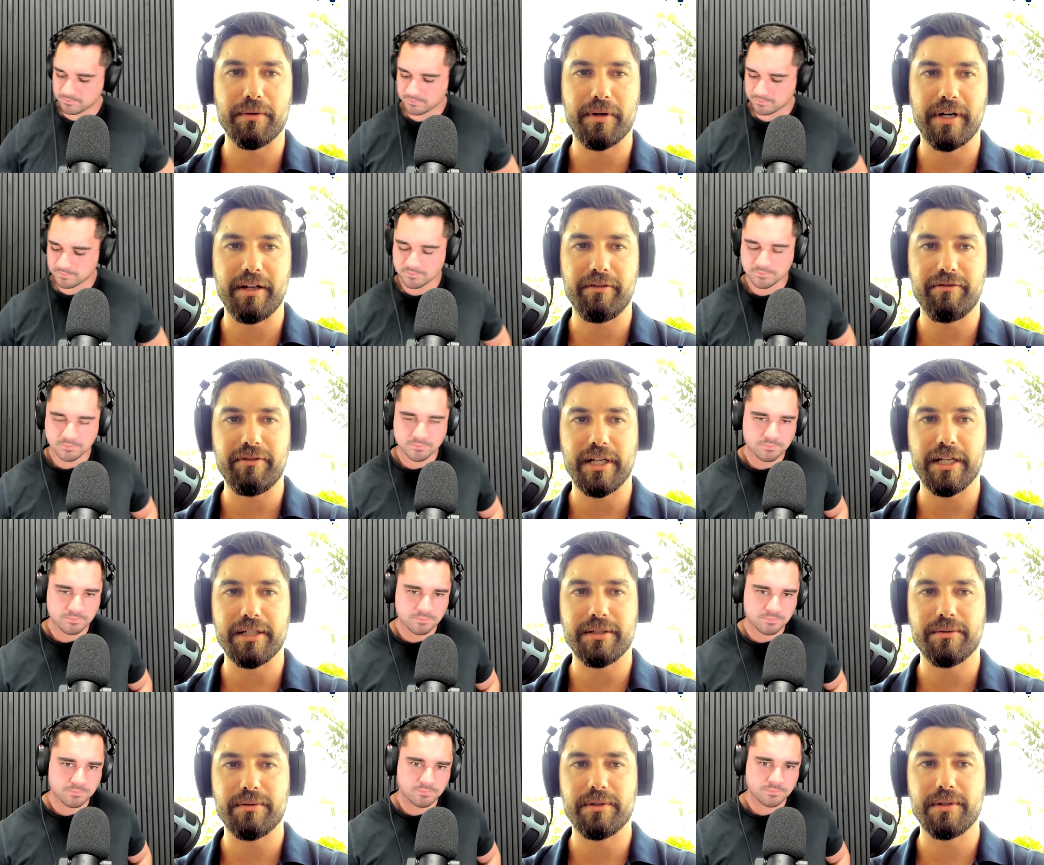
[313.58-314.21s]
Speaker 1: granny
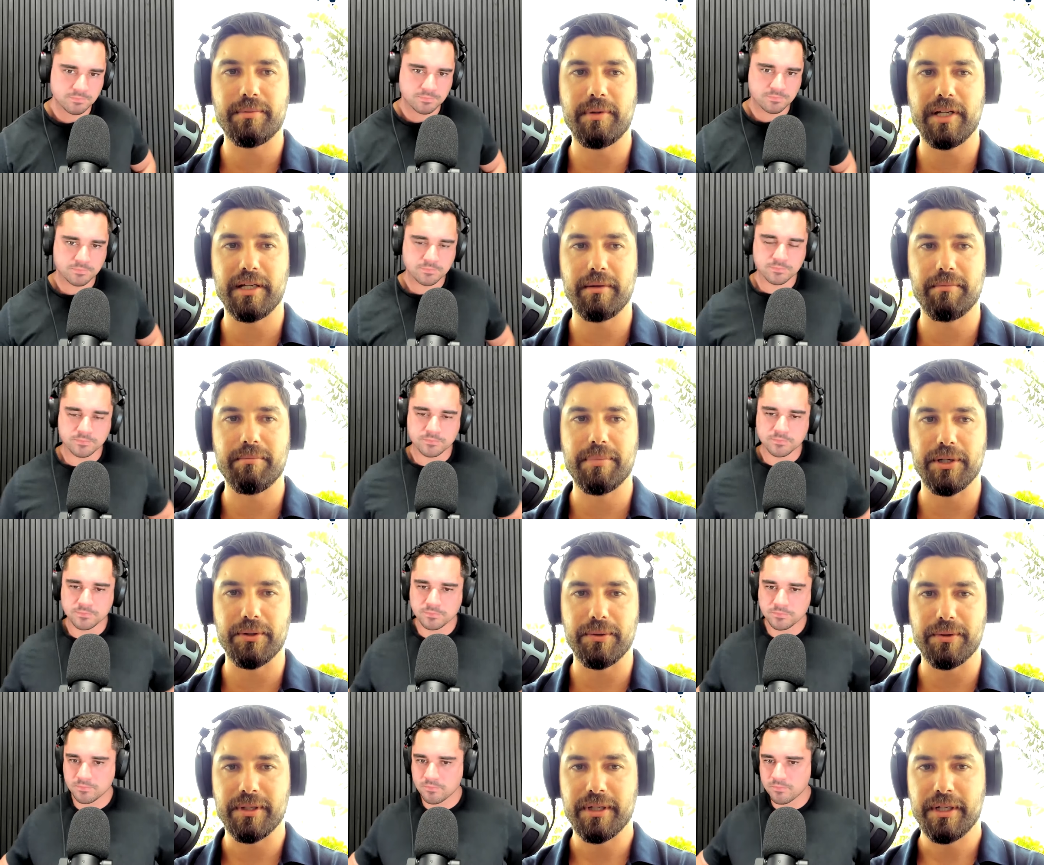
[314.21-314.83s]
flats was
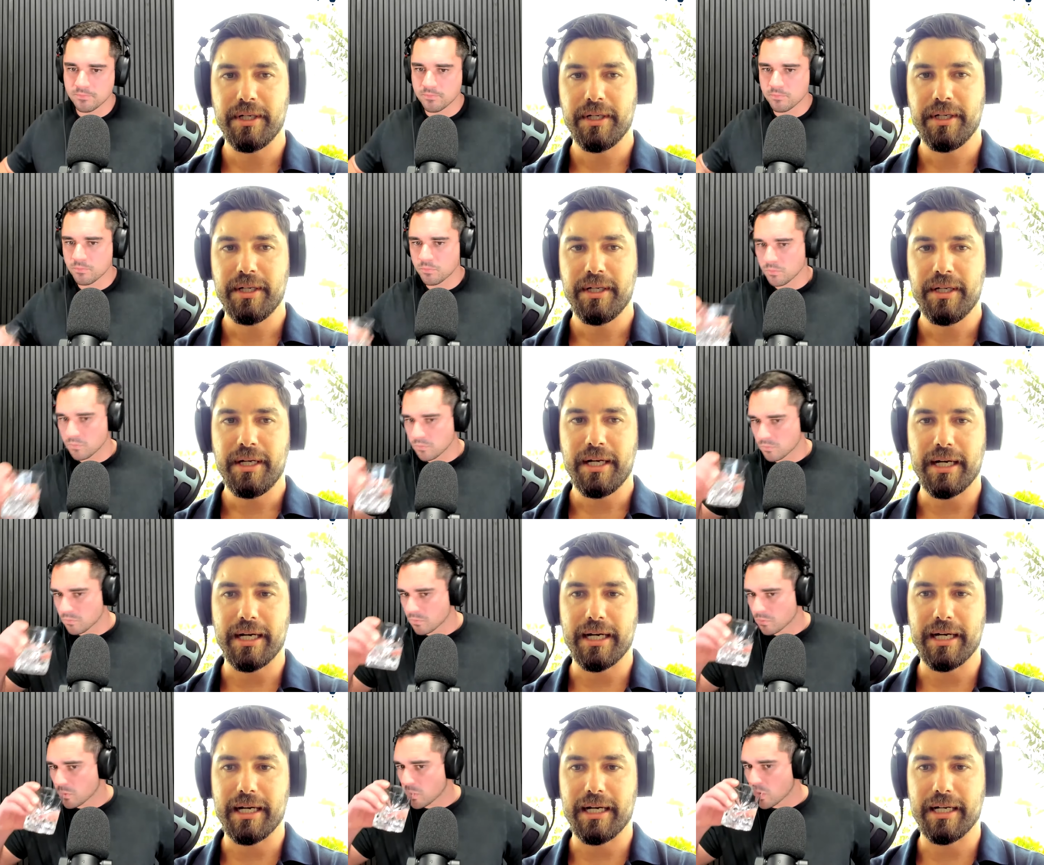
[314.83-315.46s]
being built
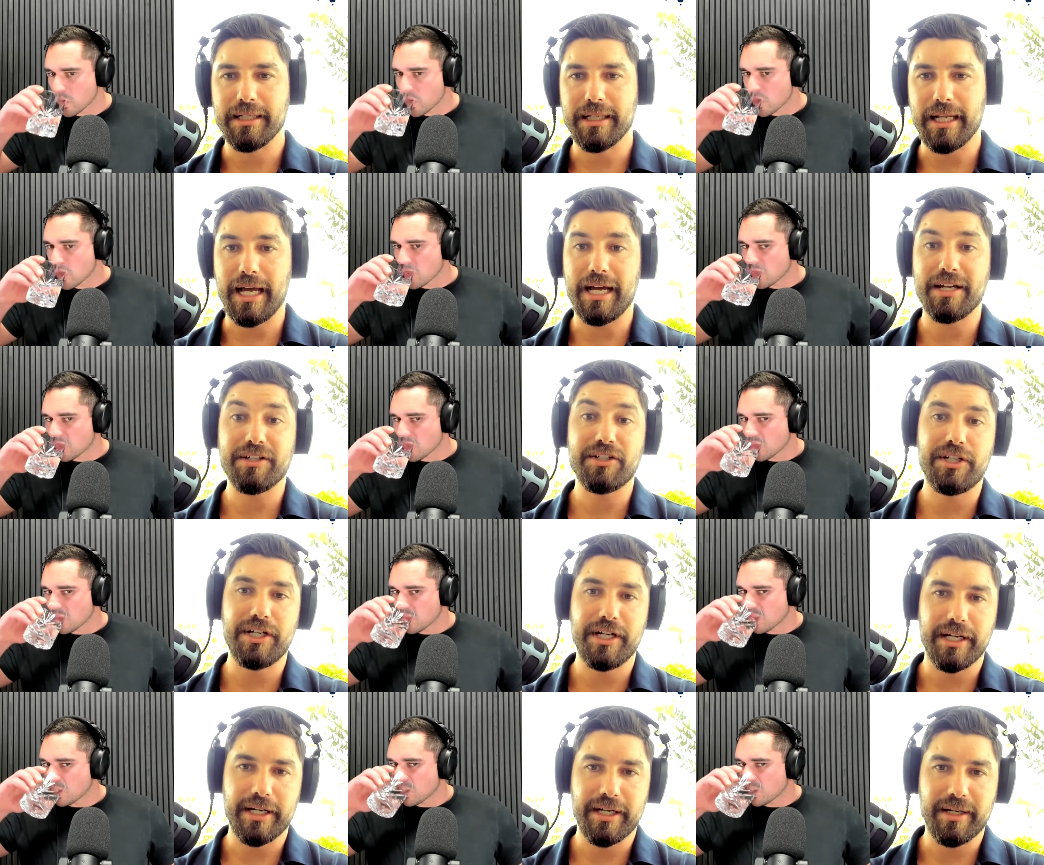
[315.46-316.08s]
uh,
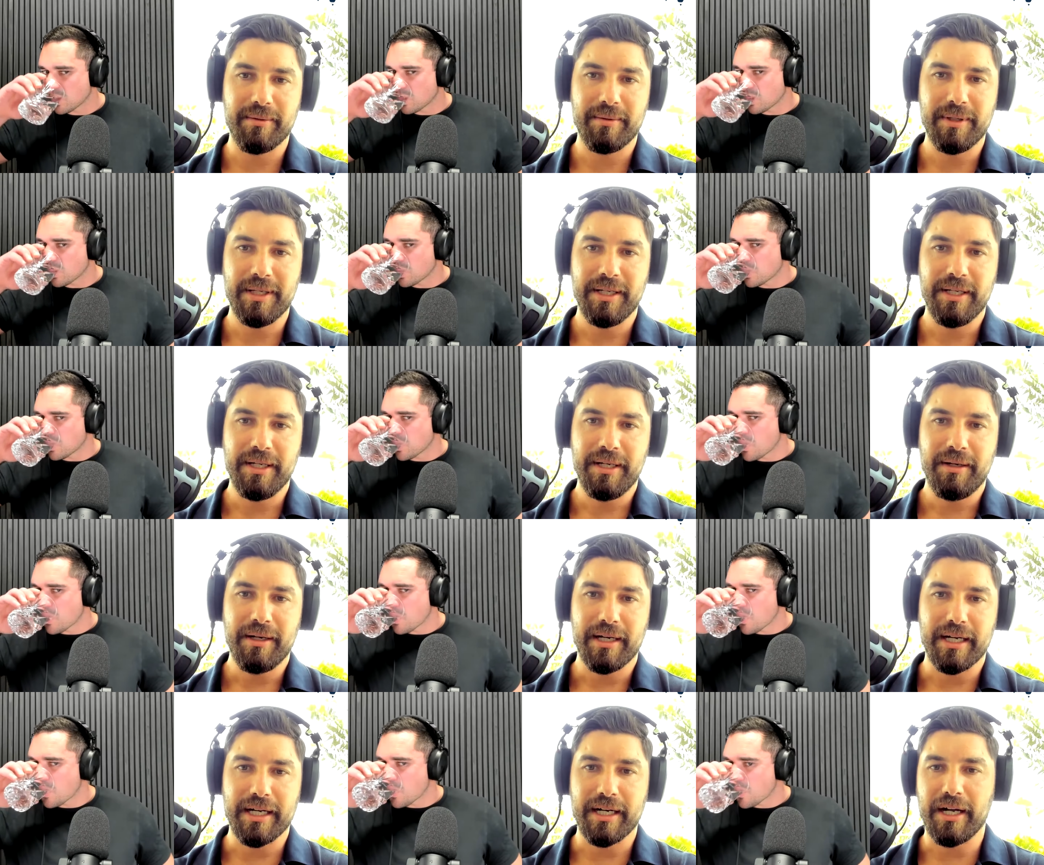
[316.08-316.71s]
last year,
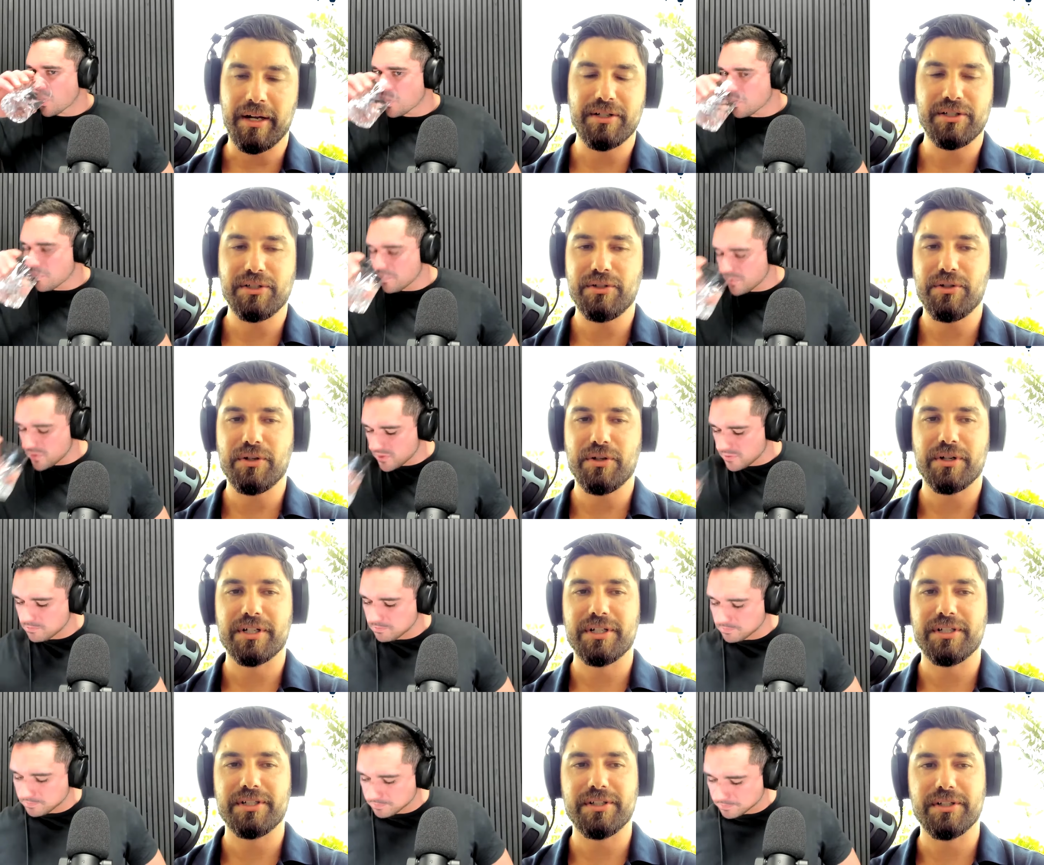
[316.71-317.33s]
and I was
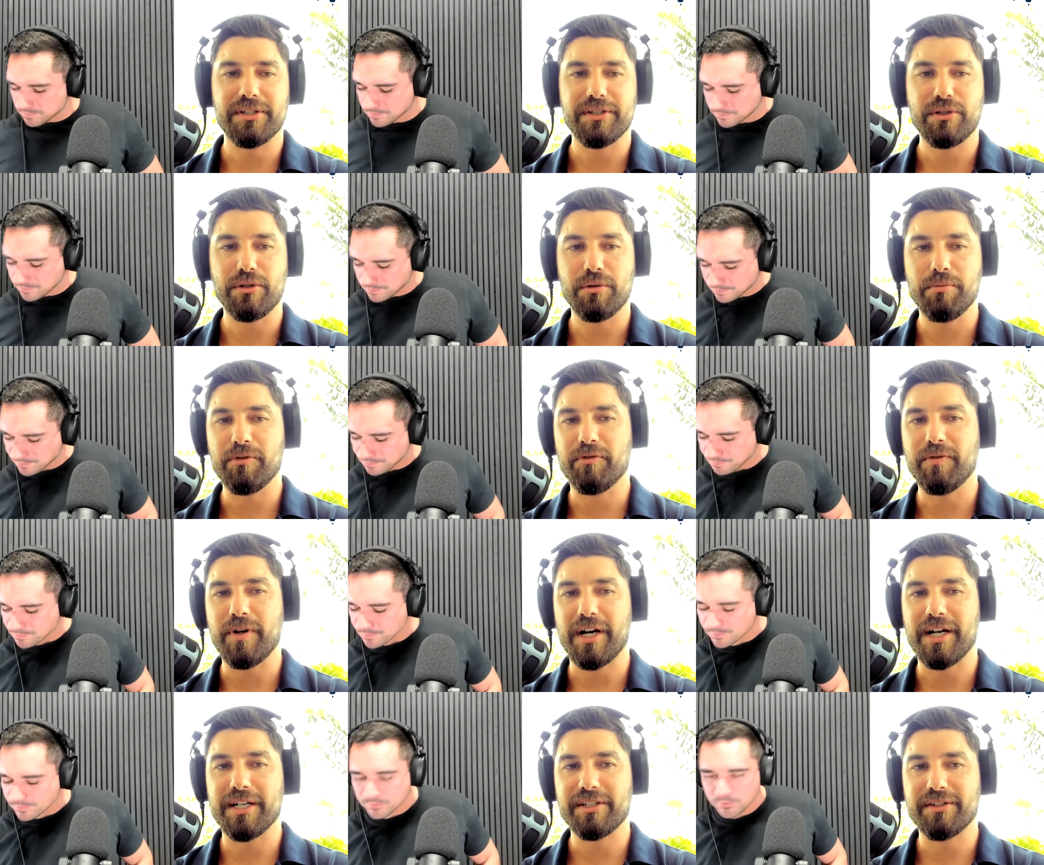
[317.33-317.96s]
talking to the
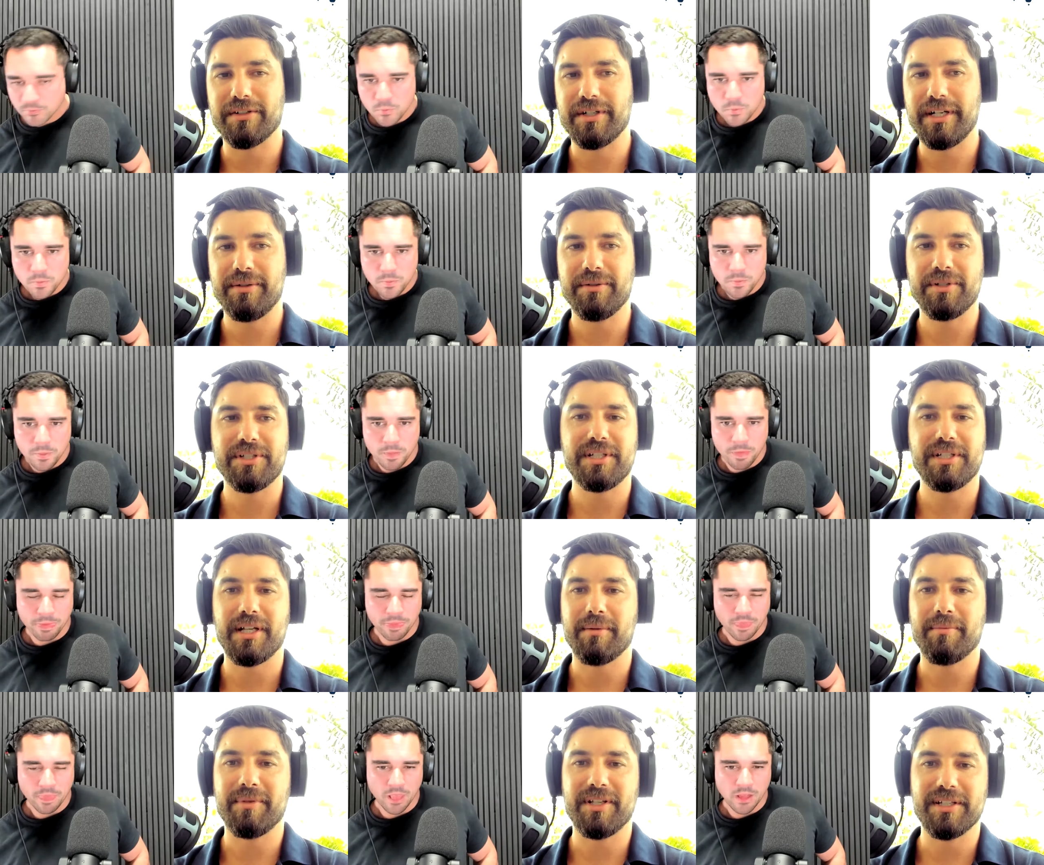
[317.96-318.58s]
supervisor, and he was
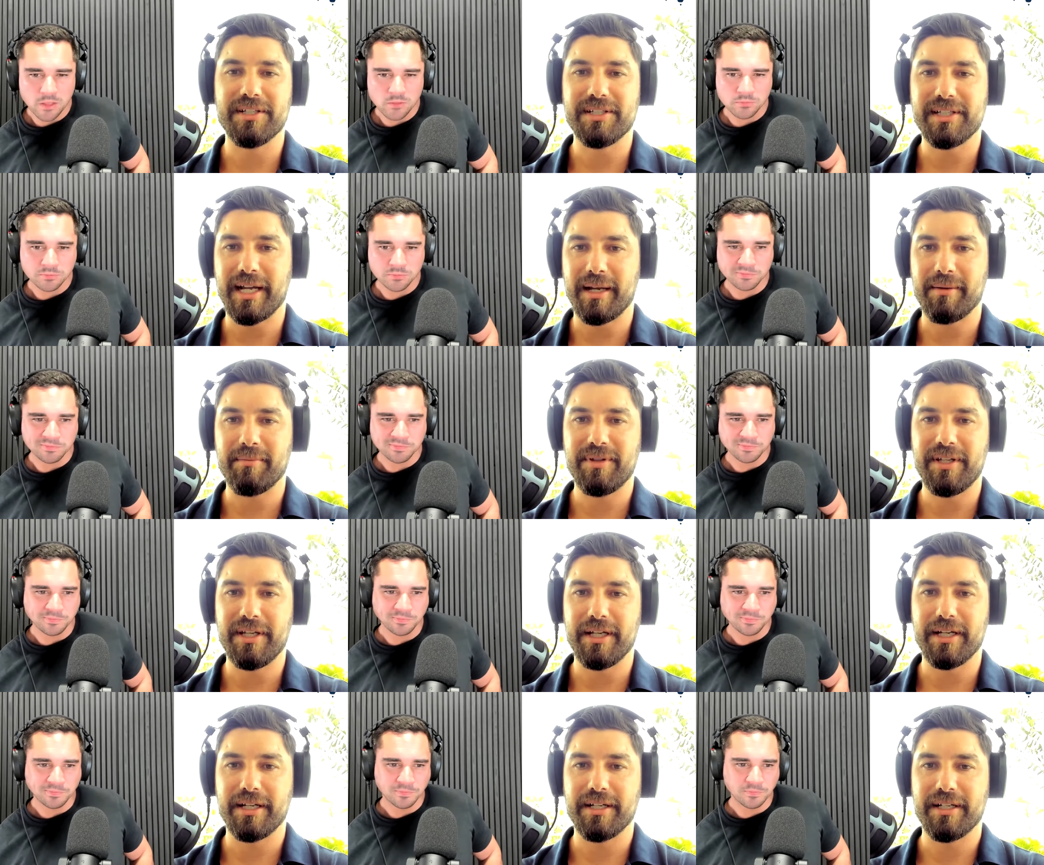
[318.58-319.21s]
telling me the
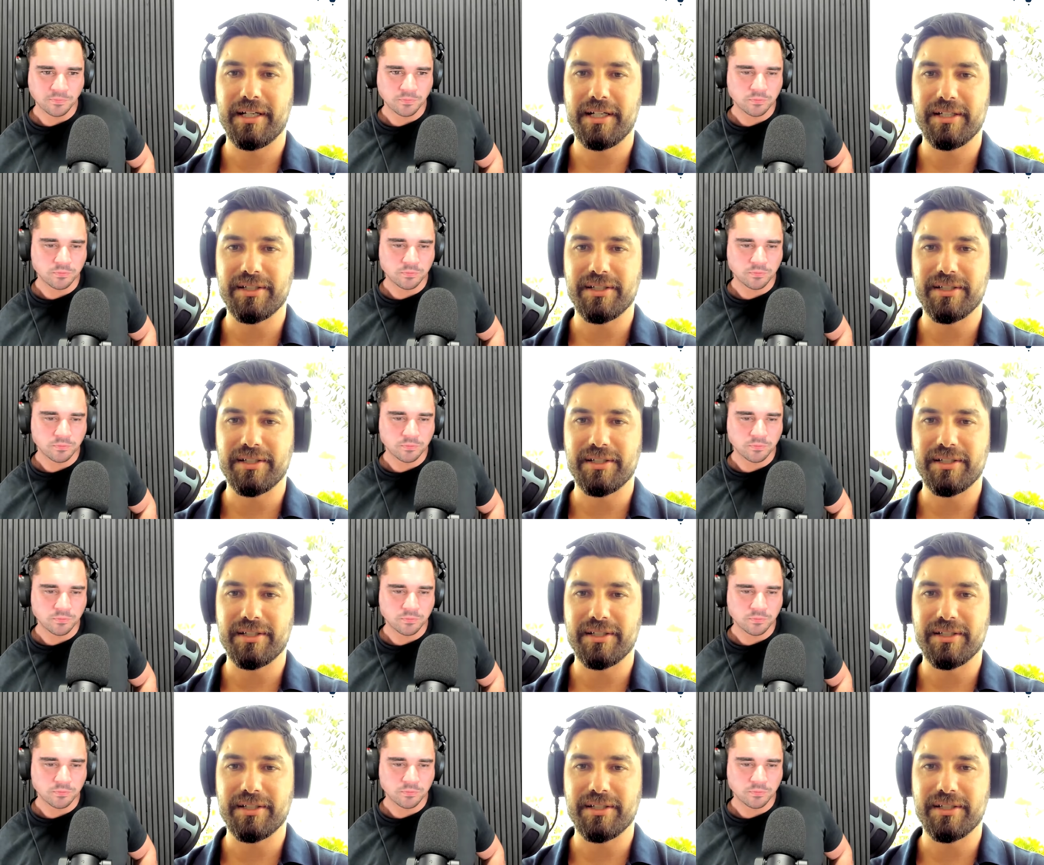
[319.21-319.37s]
same thing.